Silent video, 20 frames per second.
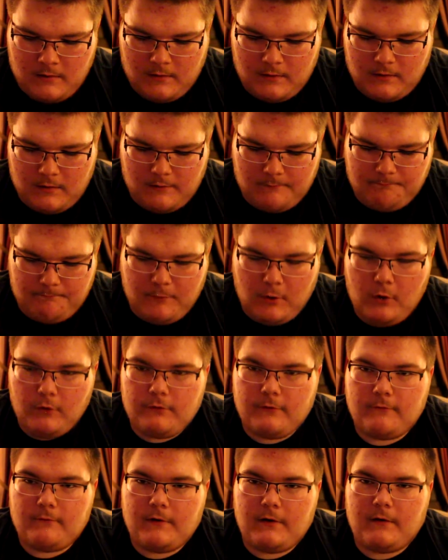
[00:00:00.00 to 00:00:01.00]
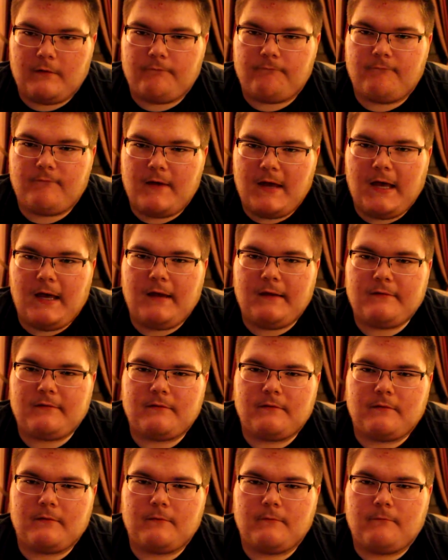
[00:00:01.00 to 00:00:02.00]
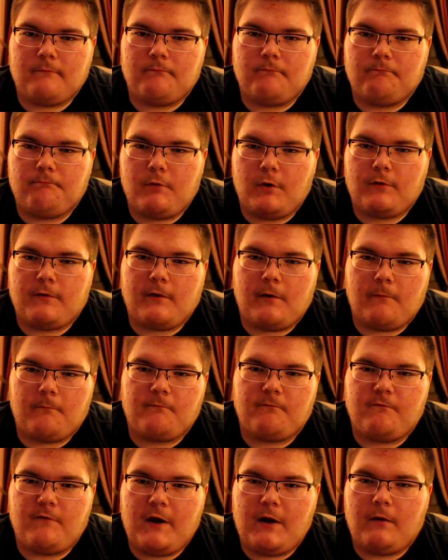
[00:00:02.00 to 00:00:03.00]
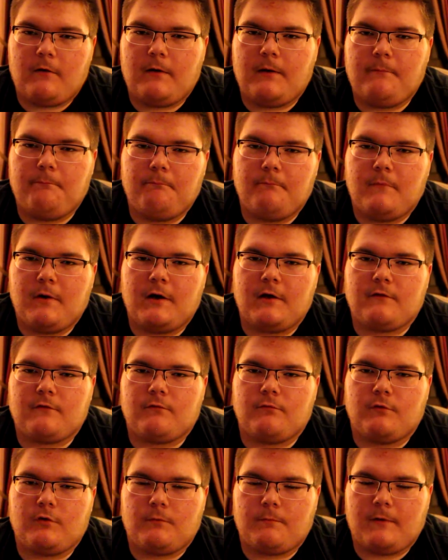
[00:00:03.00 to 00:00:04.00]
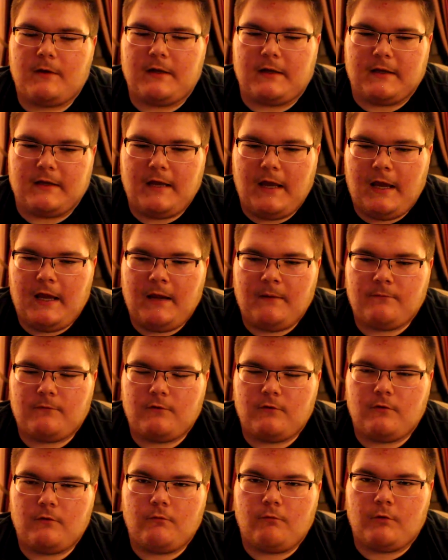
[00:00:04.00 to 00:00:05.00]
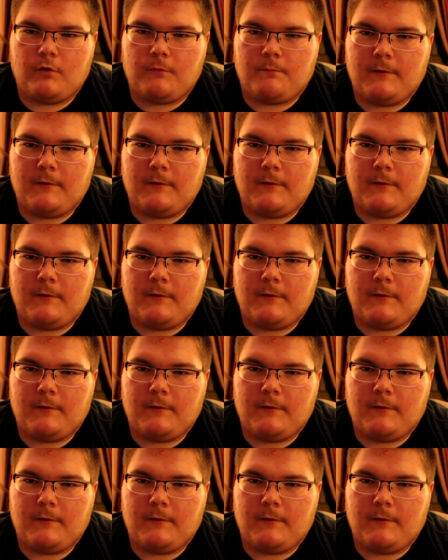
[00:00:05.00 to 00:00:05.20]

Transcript: Both are very fast. Both help very much when you're playing games, when you're